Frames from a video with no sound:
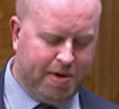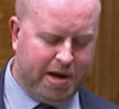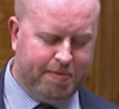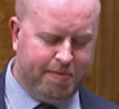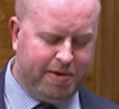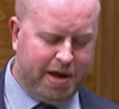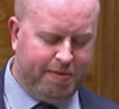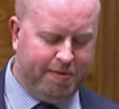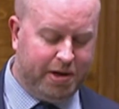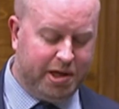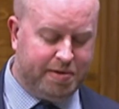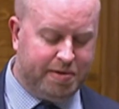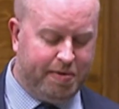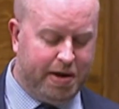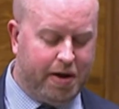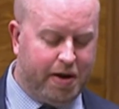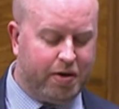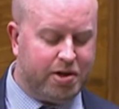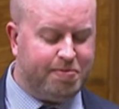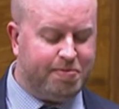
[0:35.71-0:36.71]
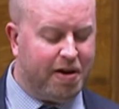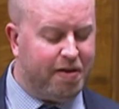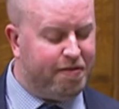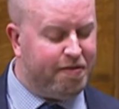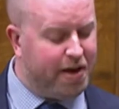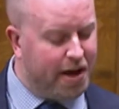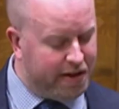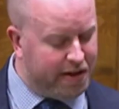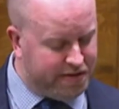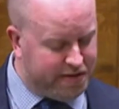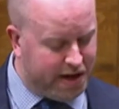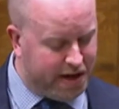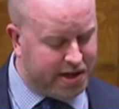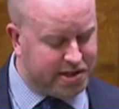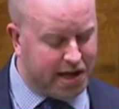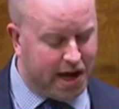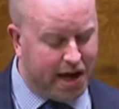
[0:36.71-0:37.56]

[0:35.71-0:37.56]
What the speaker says: Madam Deputy Speaker, as my fiancé is